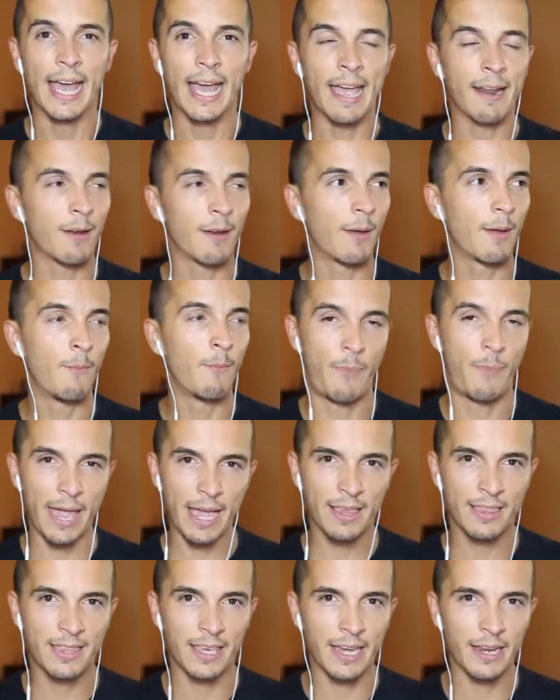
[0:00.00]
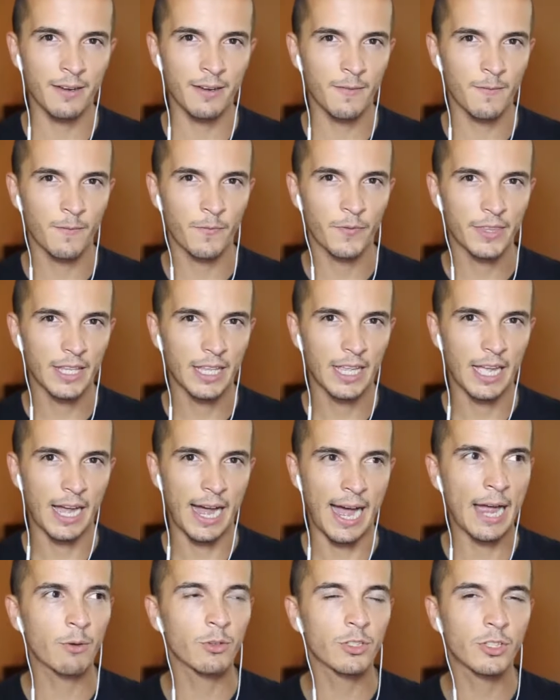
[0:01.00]
And back then,
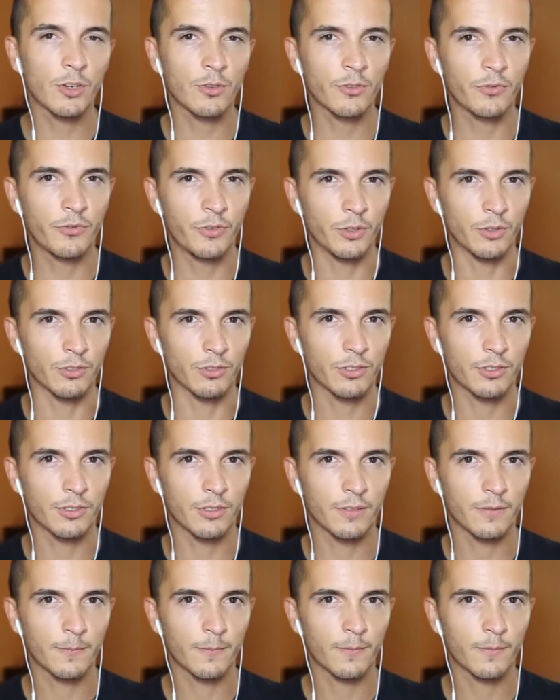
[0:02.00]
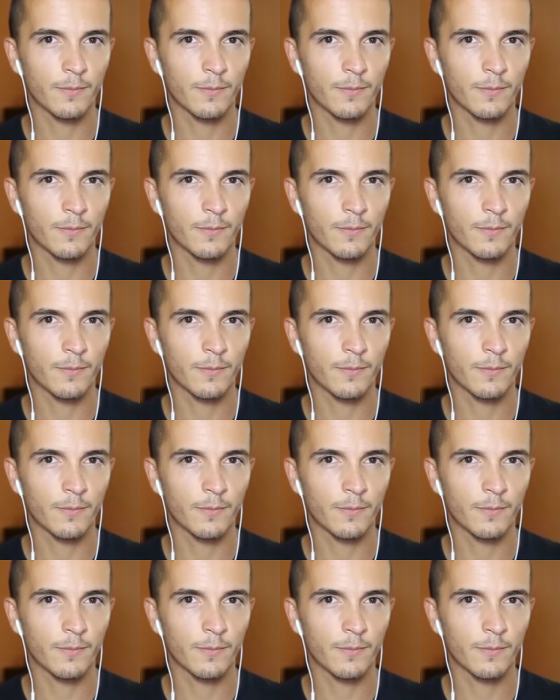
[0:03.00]
I was confused.